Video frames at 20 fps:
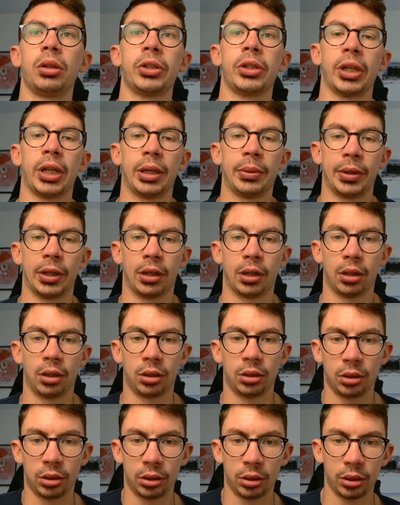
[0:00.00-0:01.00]
Here we are.
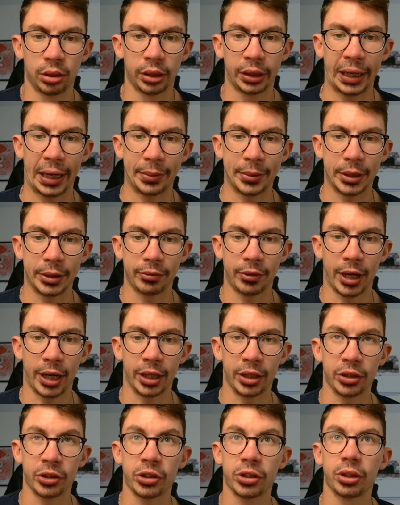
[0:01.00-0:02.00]
Gameweek
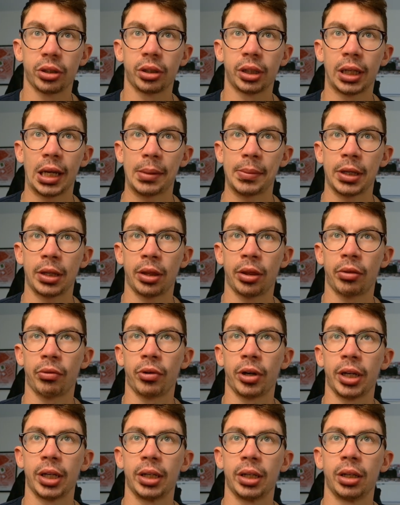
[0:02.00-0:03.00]
range. Gameweek
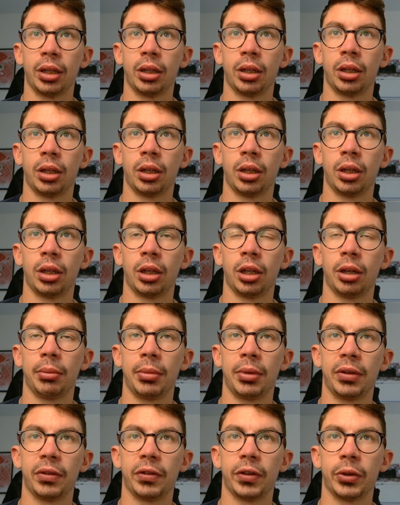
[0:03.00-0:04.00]
3.
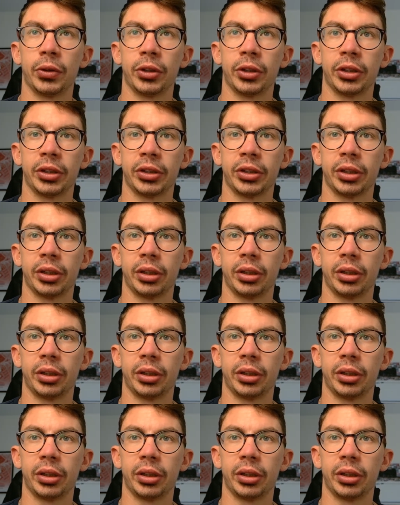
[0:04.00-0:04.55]
Midfielders.